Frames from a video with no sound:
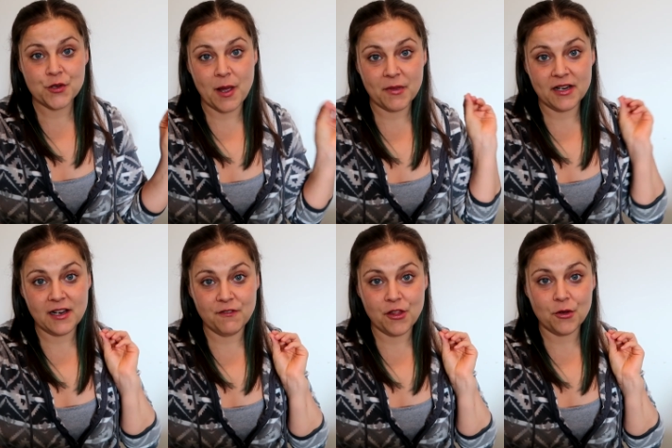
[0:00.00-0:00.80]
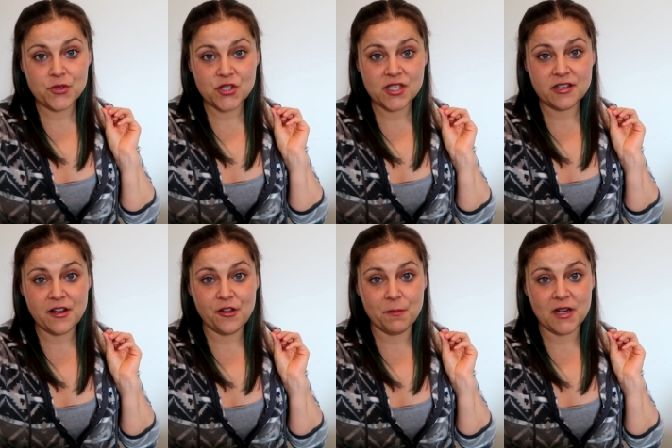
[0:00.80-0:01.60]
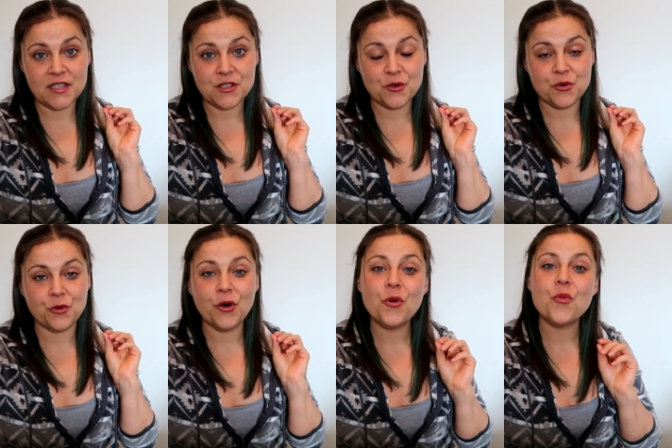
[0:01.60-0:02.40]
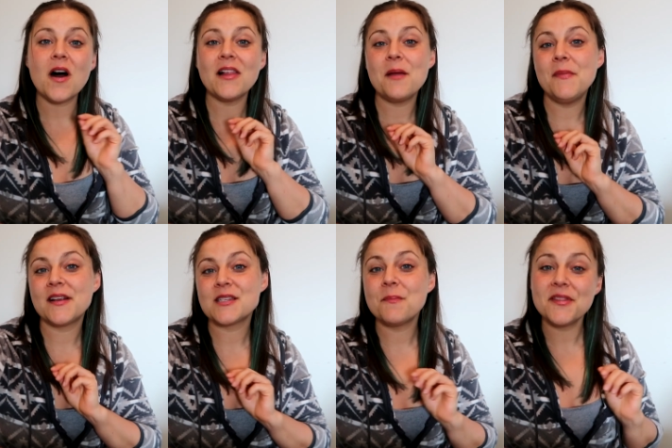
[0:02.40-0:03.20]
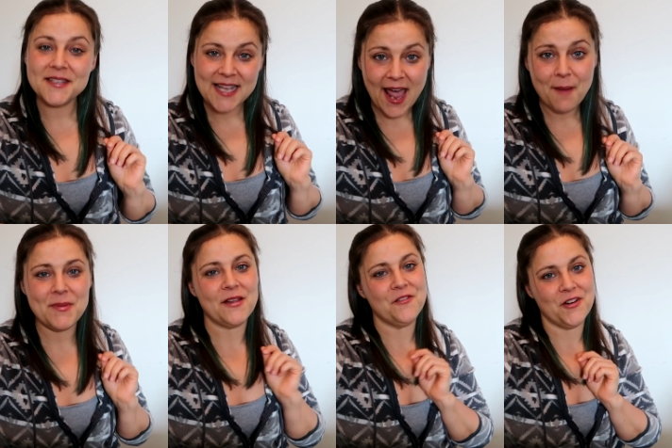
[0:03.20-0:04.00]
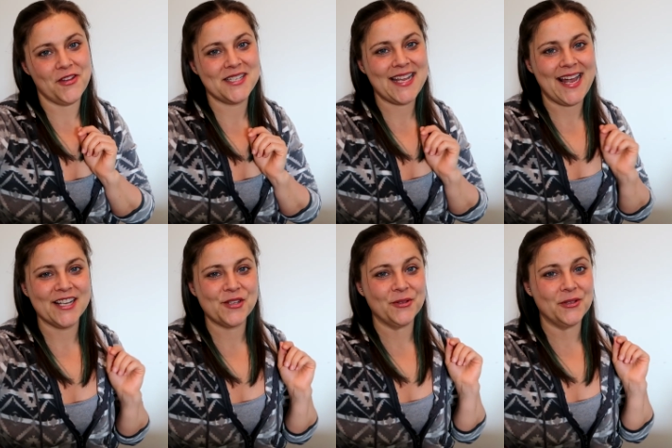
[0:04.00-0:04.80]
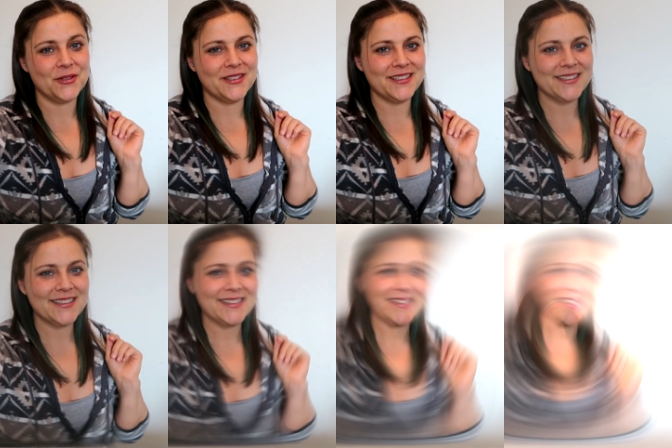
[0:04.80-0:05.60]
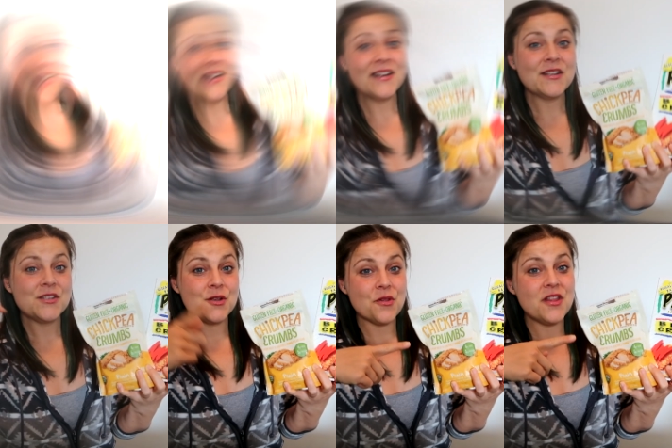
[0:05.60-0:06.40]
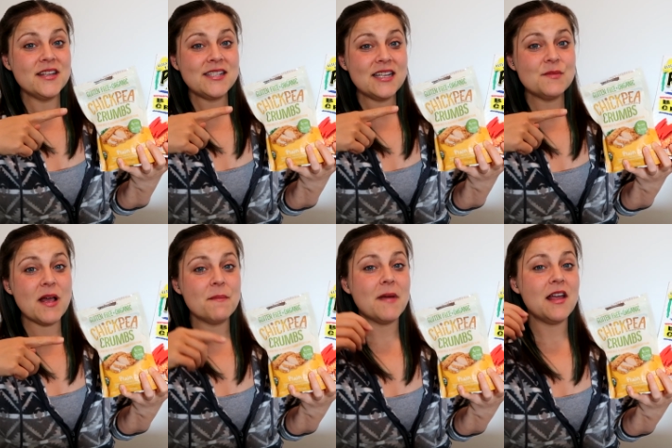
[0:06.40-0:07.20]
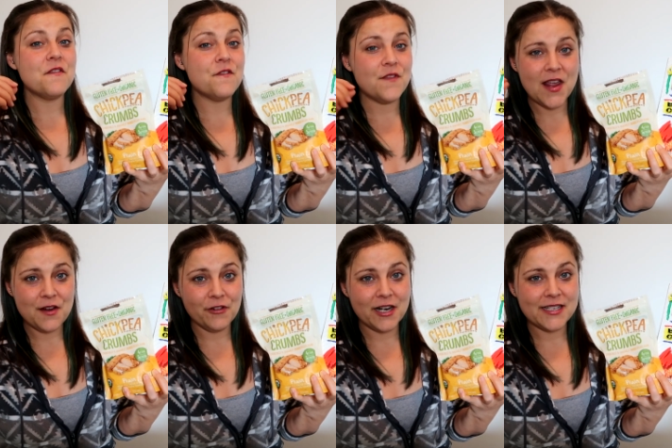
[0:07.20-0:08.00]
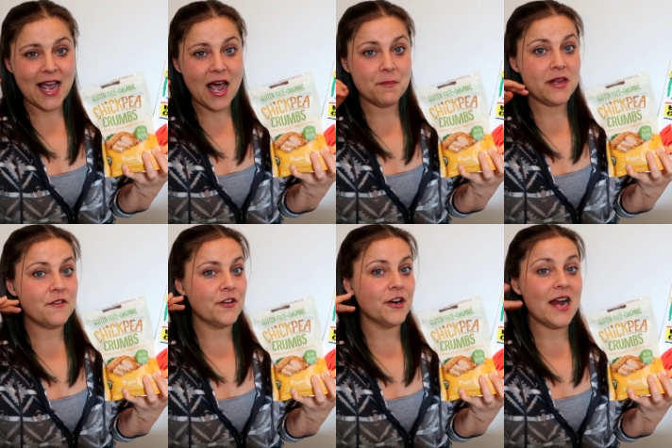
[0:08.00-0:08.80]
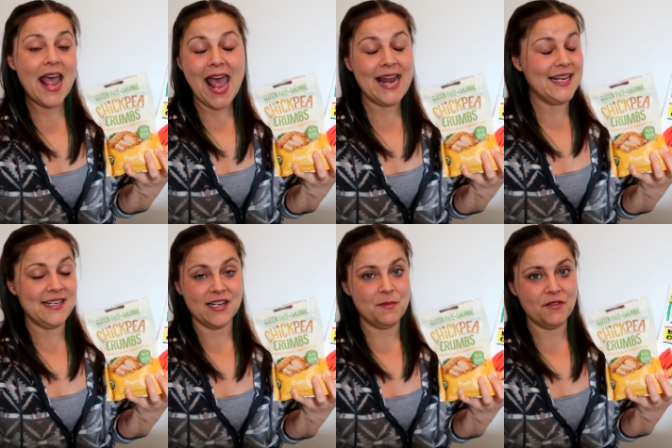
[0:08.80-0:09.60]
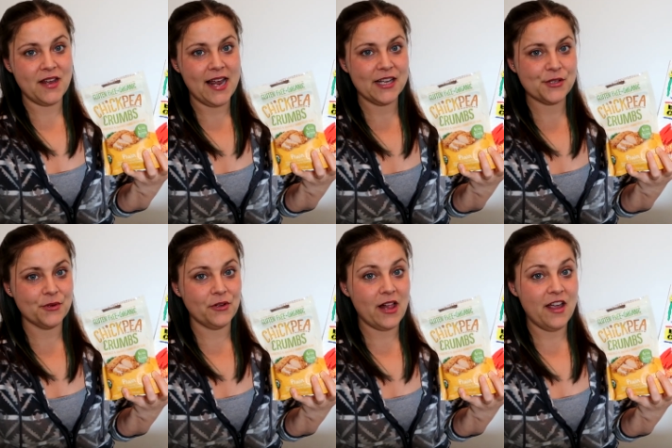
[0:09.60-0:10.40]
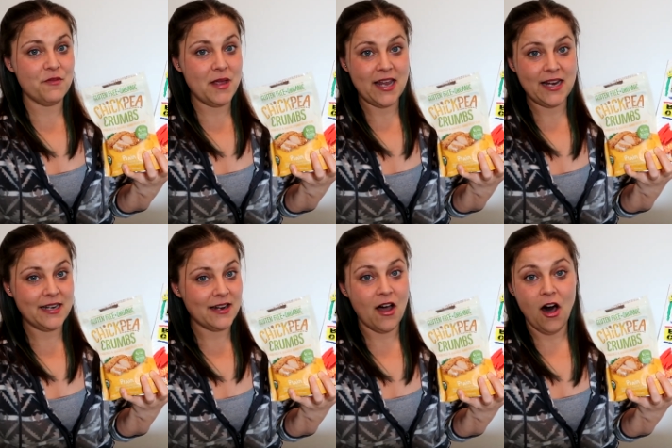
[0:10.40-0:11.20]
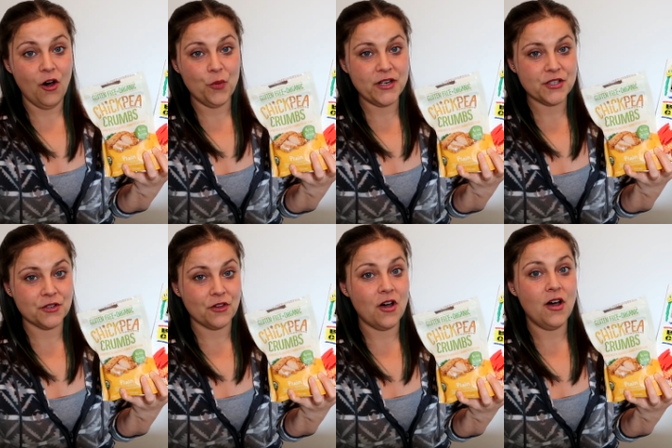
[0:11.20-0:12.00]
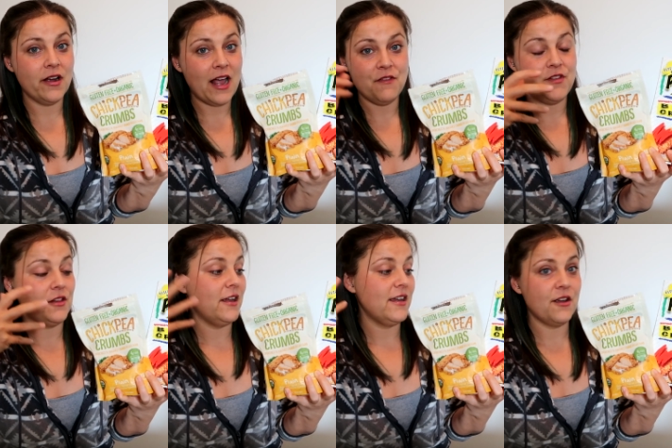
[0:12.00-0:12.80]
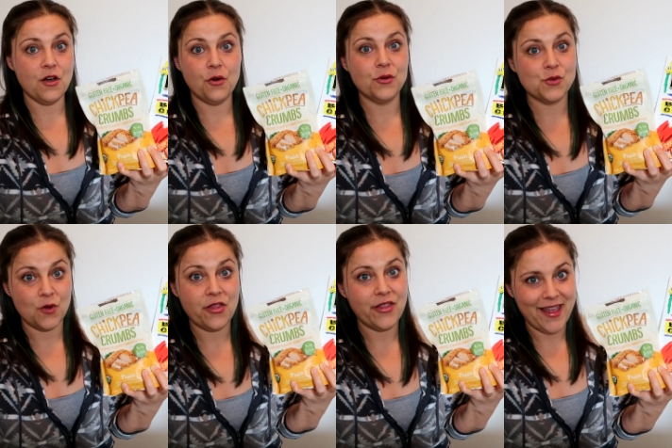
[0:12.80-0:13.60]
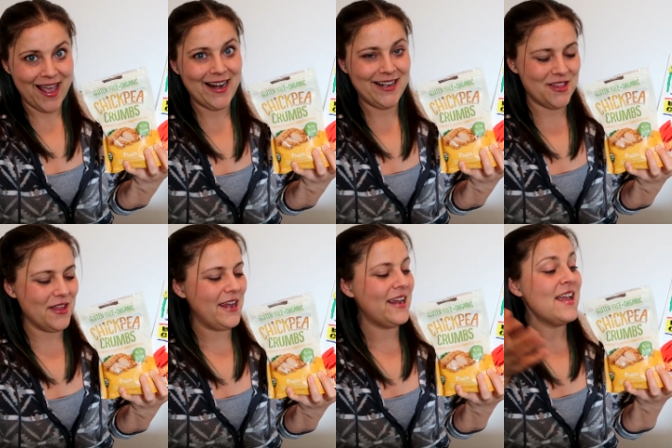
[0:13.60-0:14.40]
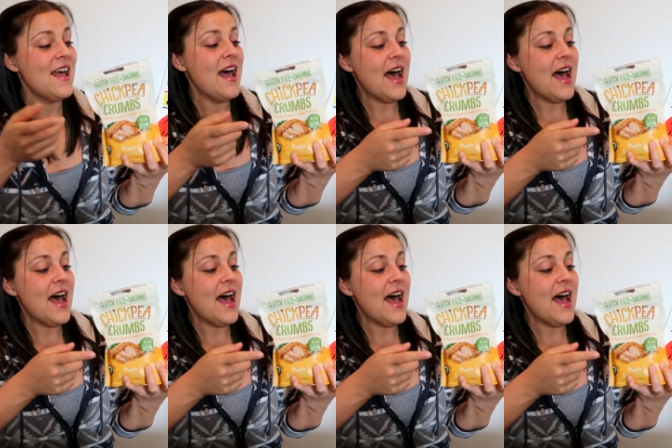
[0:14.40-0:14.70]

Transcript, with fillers: So I'm gonna give those just another minute to cool while I mix up the topping for this casserole. So this has been my favorite topping for any type of casserole I've made all winter long. I feel like it goes with anything.